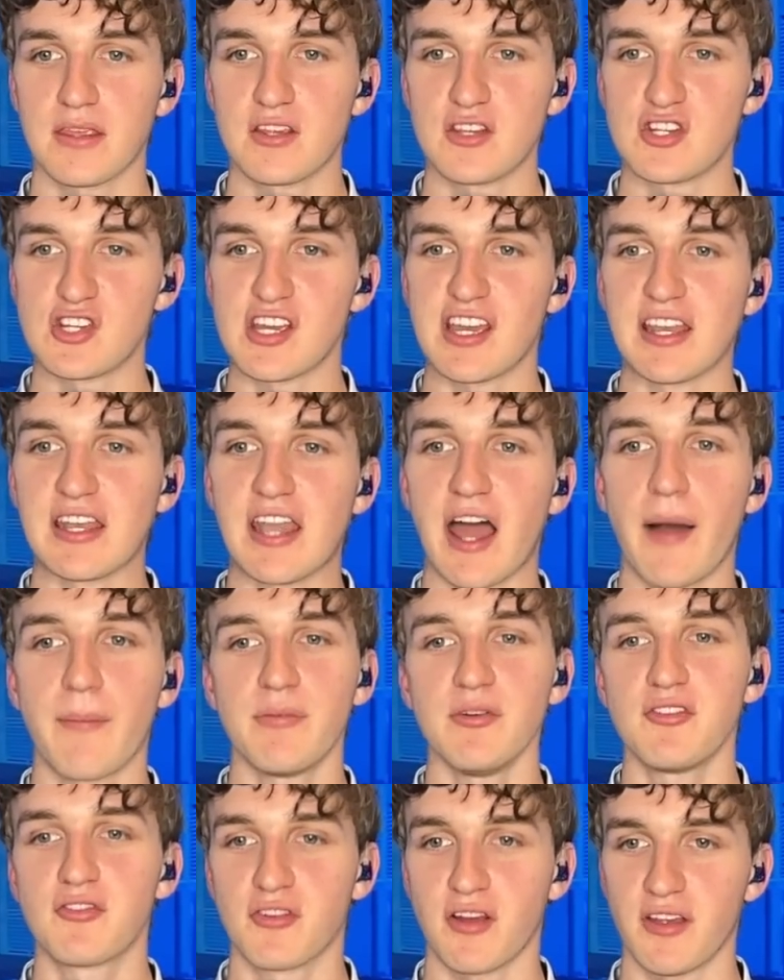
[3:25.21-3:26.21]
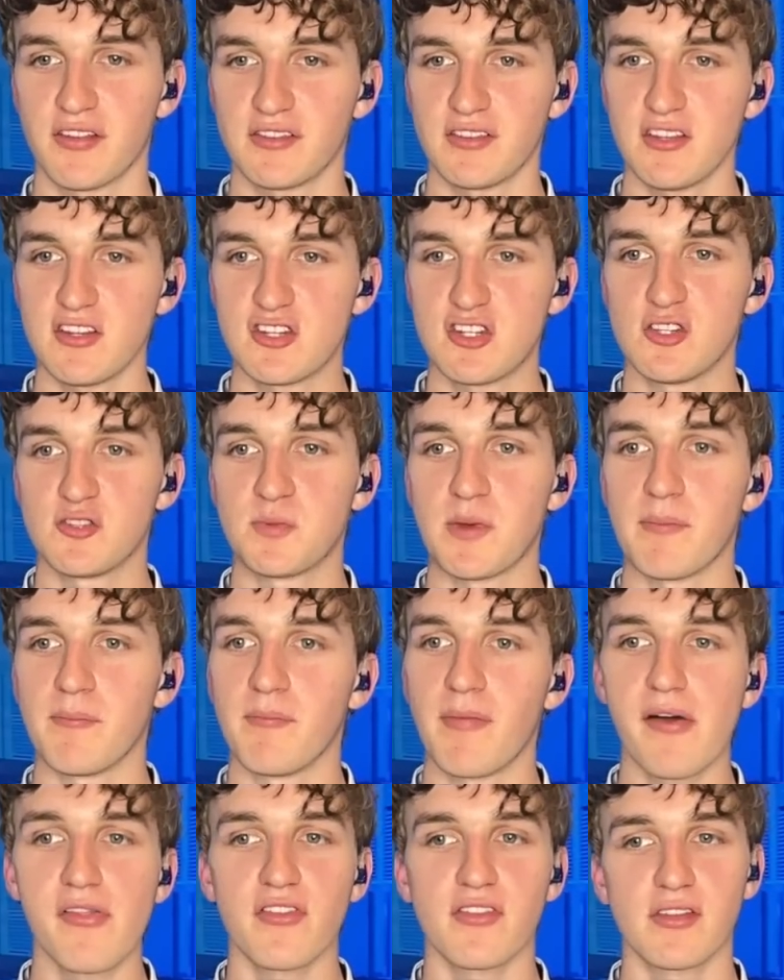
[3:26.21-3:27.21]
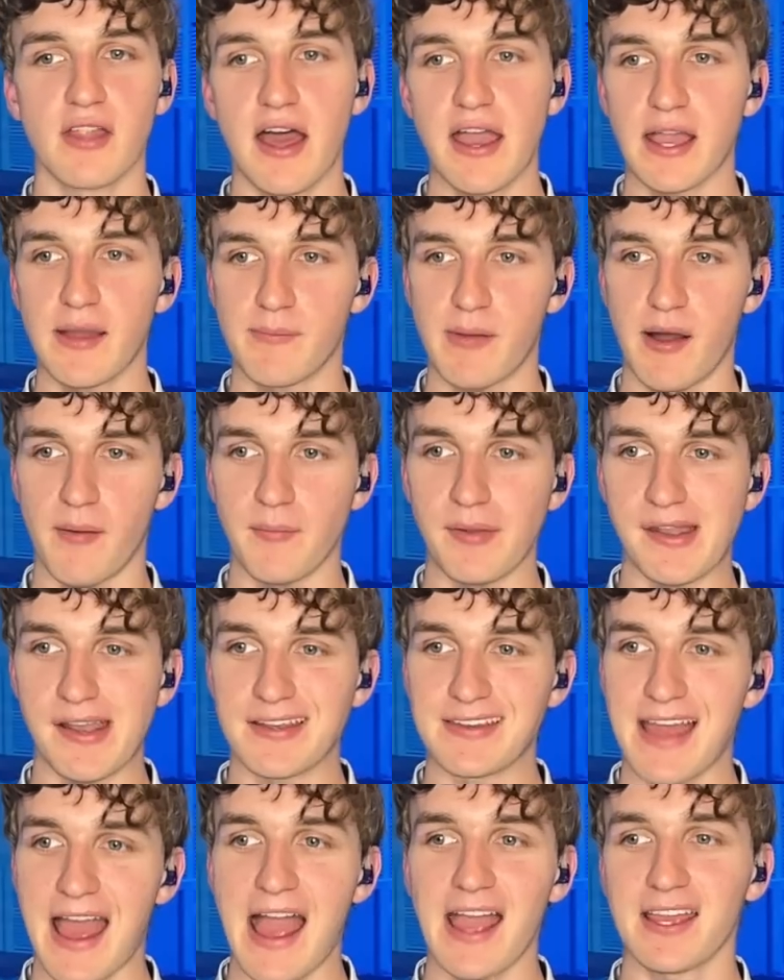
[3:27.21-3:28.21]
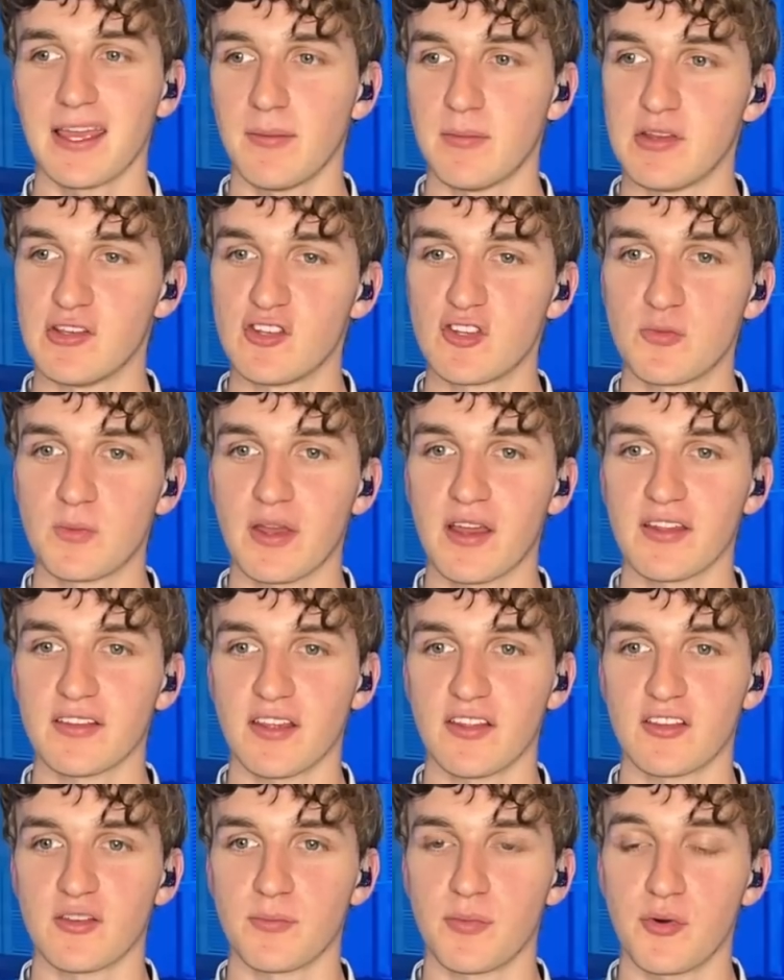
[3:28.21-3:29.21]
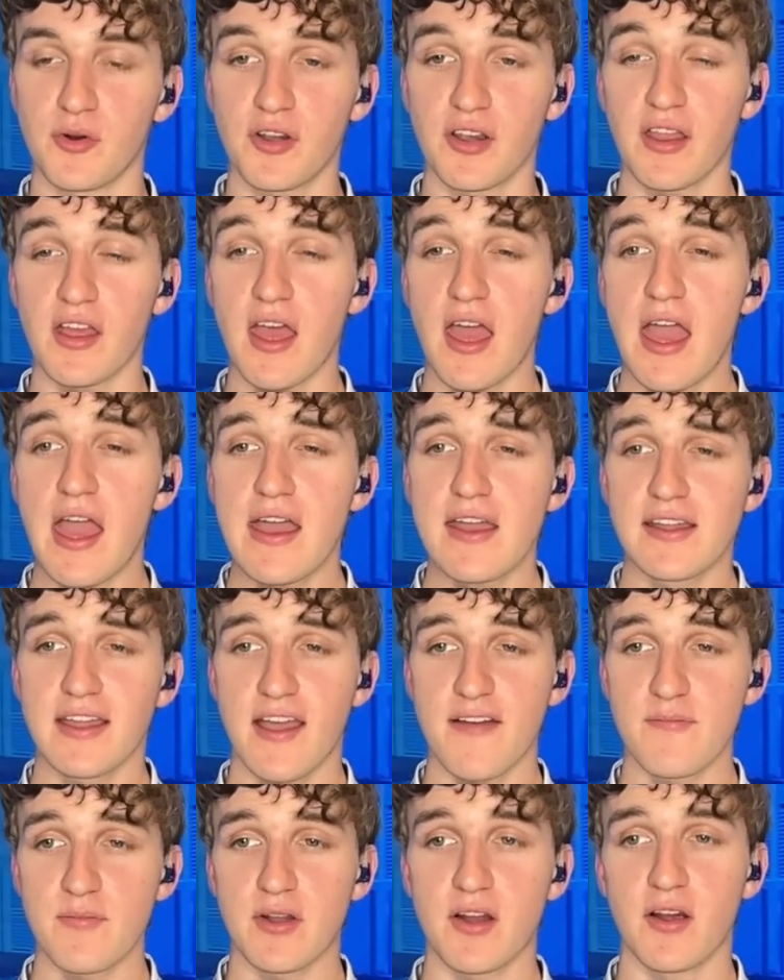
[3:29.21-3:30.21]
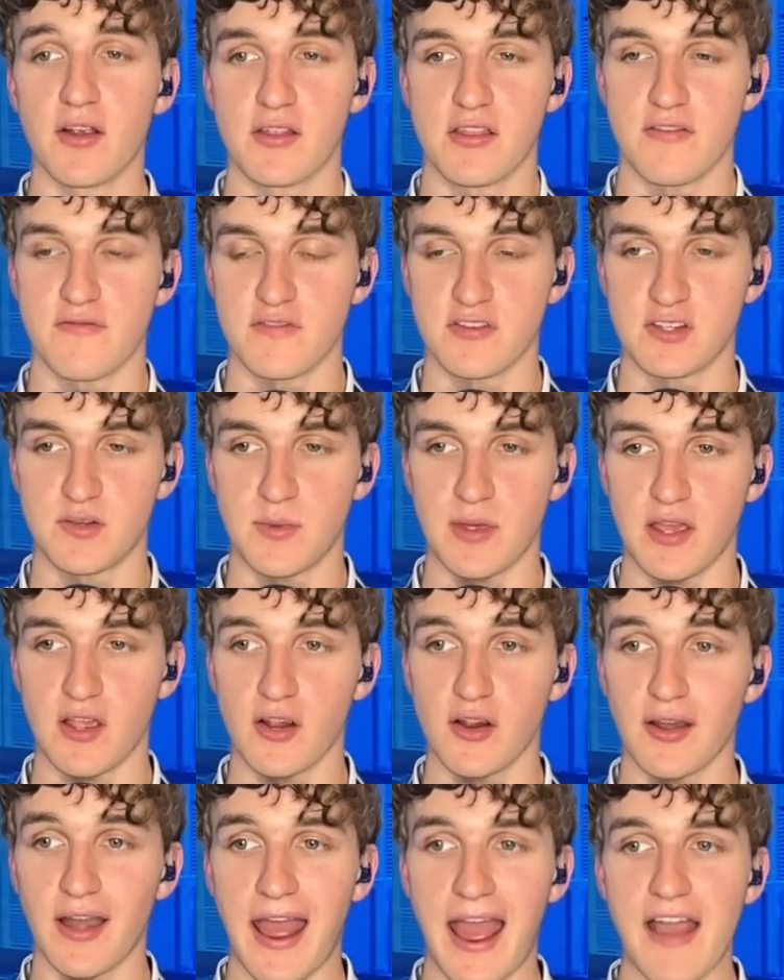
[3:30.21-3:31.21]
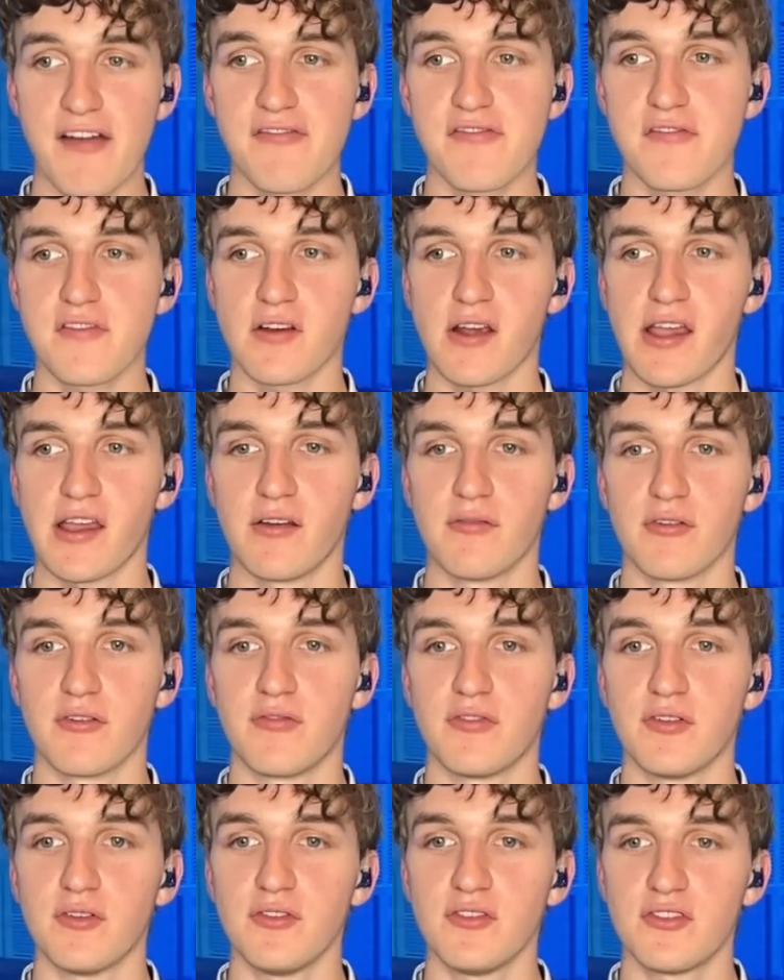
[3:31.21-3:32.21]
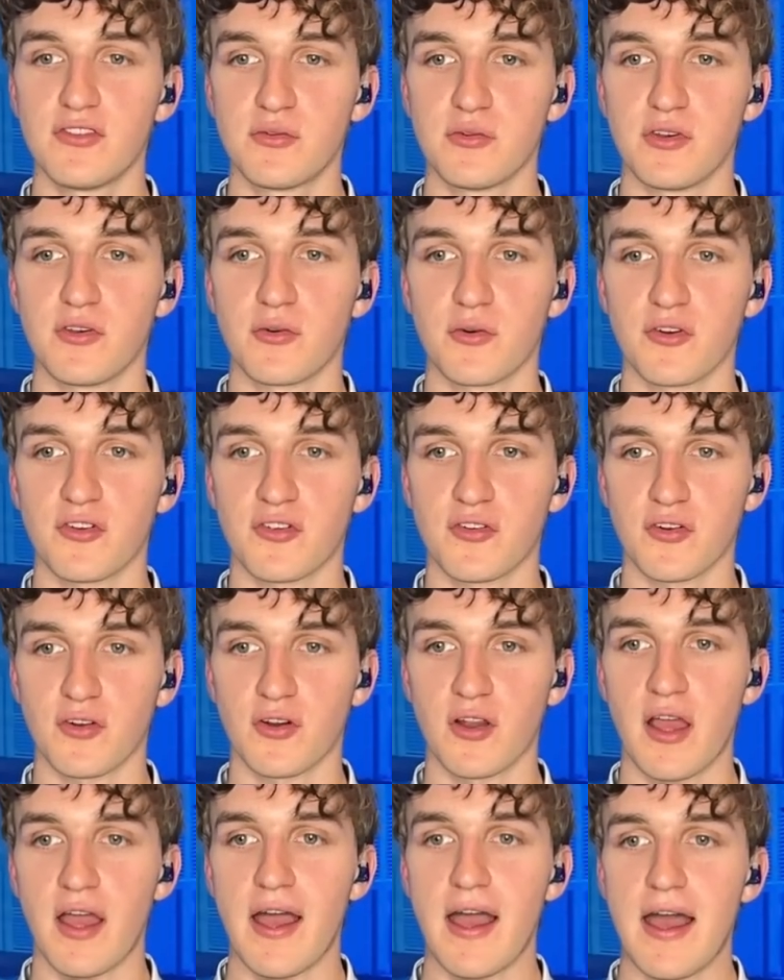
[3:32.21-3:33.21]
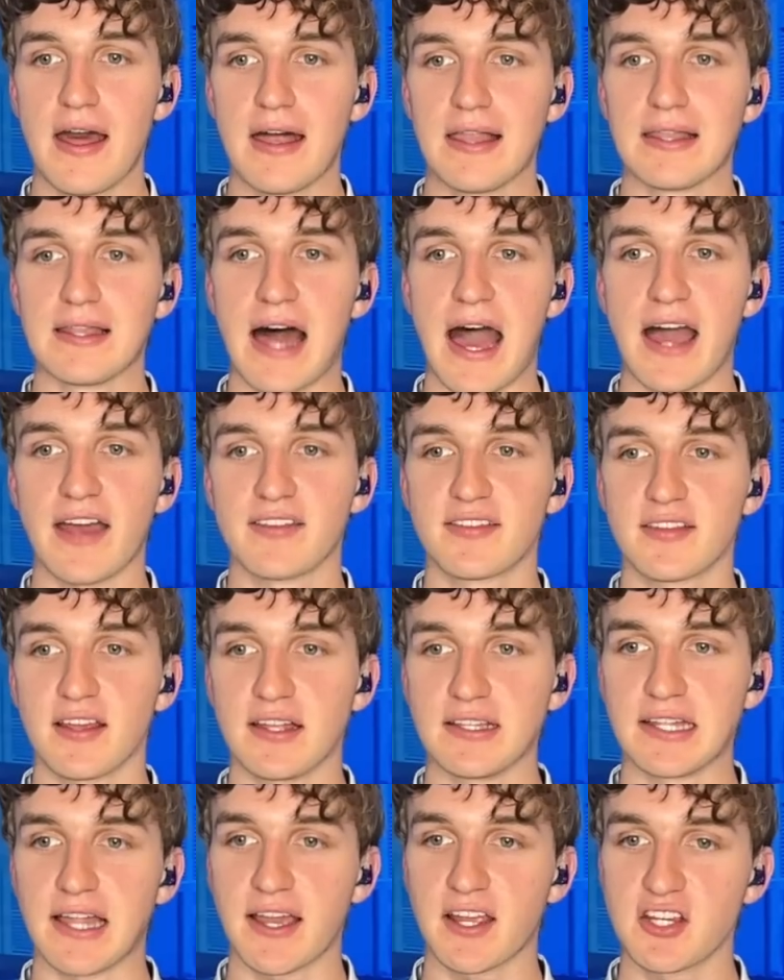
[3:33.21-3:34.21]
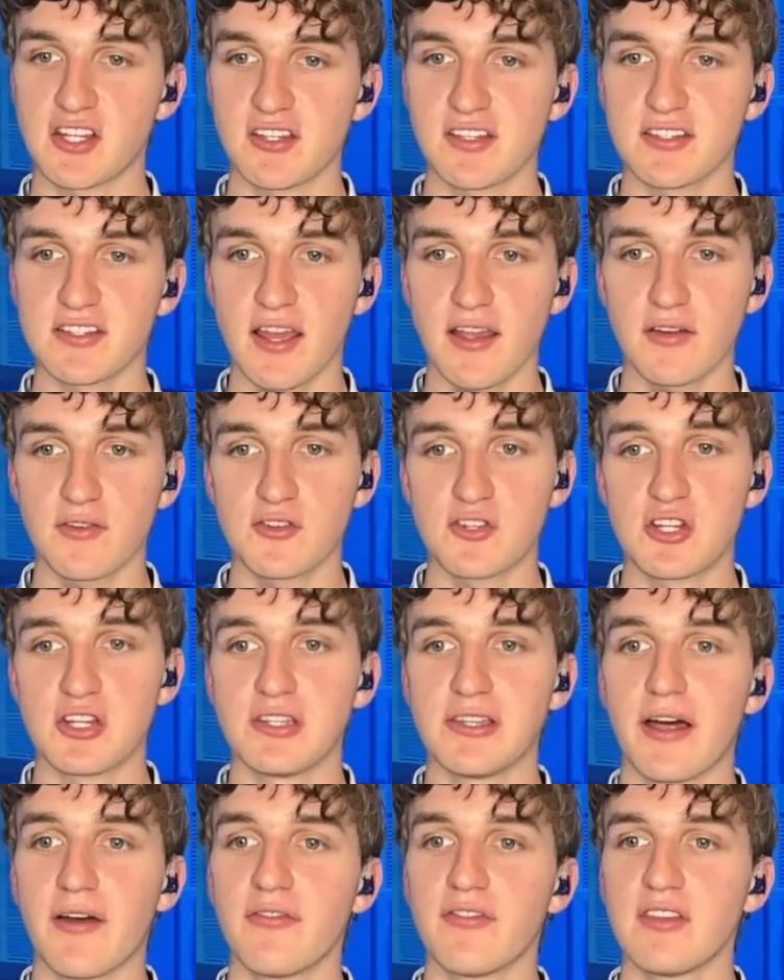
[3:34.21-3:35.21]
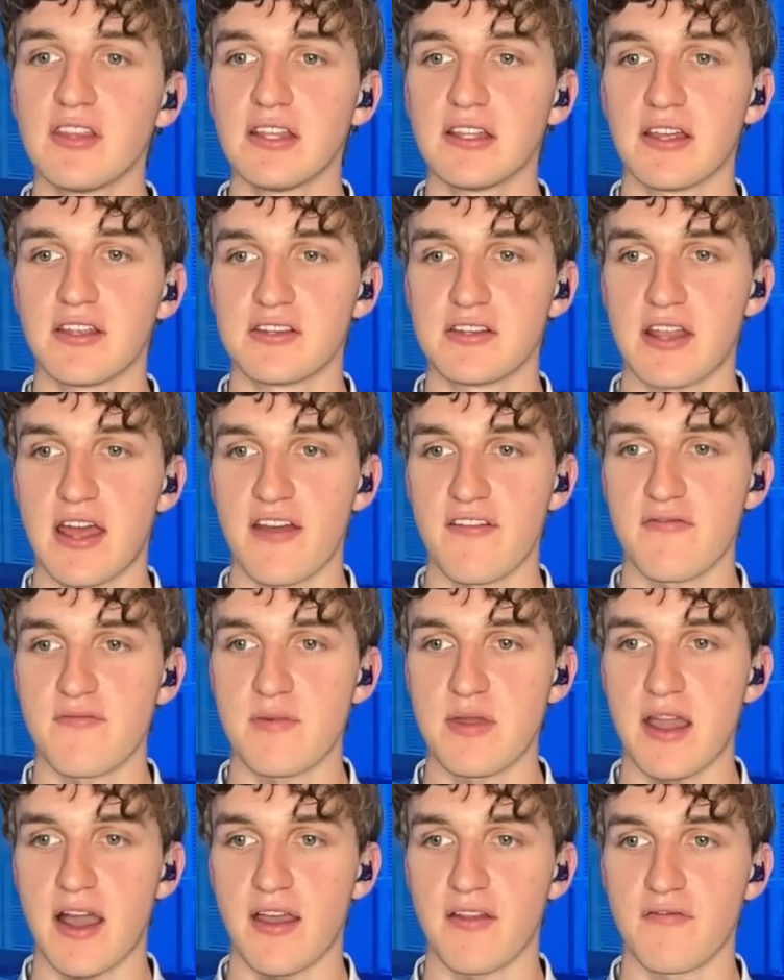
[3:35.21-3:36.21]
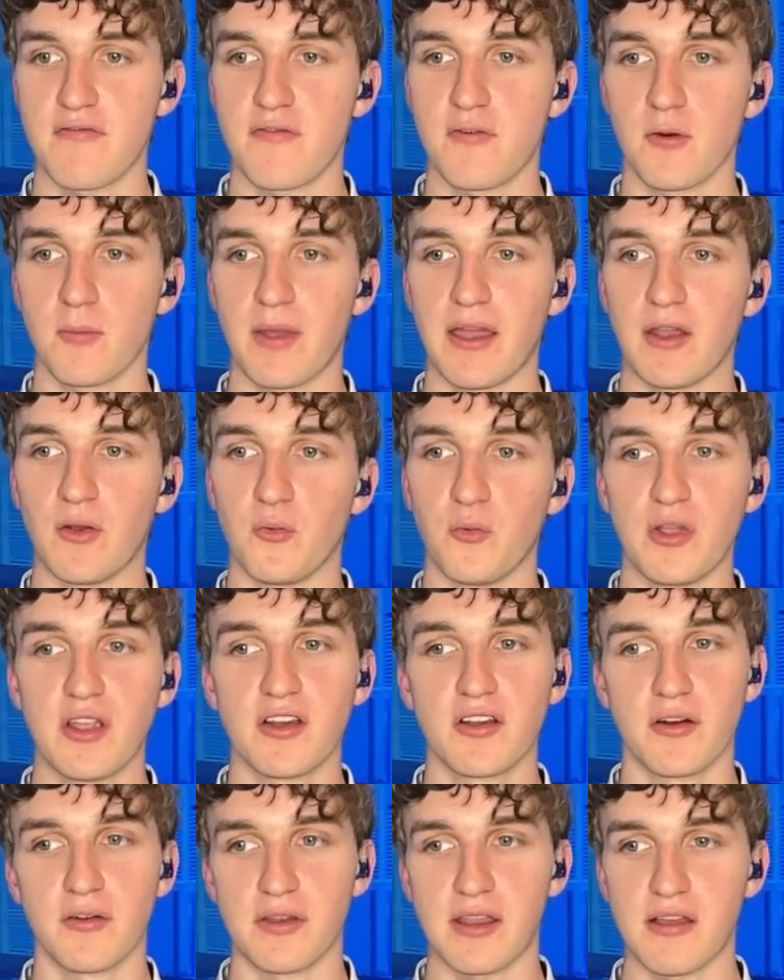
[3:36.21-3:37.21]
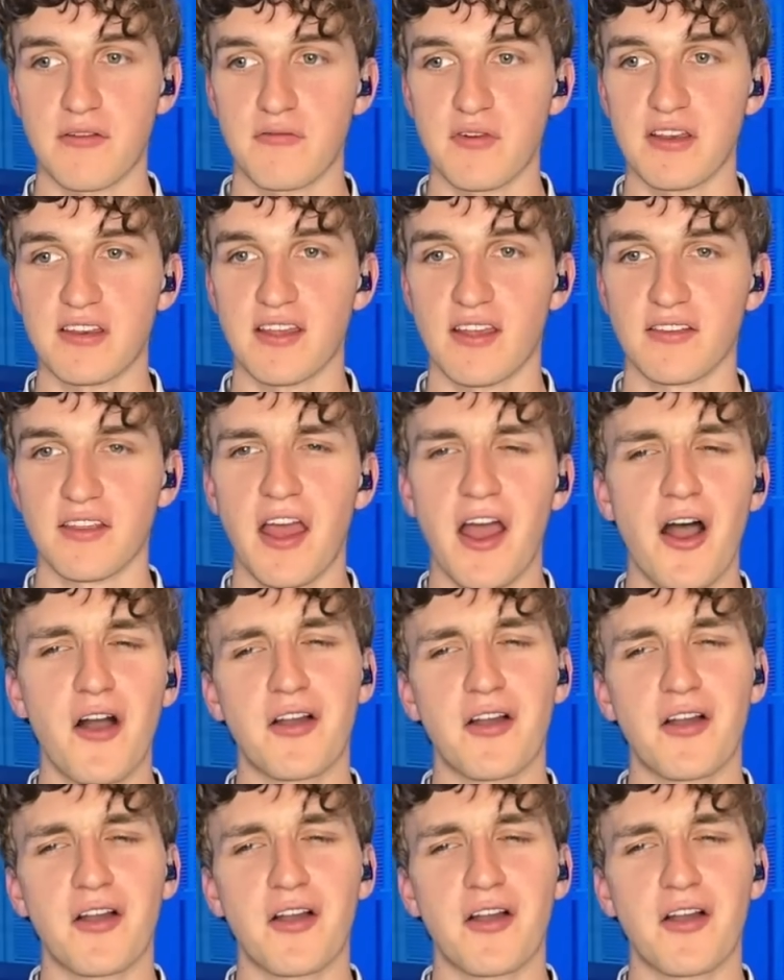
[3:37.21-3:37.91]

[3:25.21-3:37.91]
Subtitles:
She cannot be trusted. She spent months lying about me and attacking me just because I supported Kevin McCarthy for speaker. And after I had refused to endorse her last election cycle, she loves the alleged FBI informant and weirdo Nick Fuentes.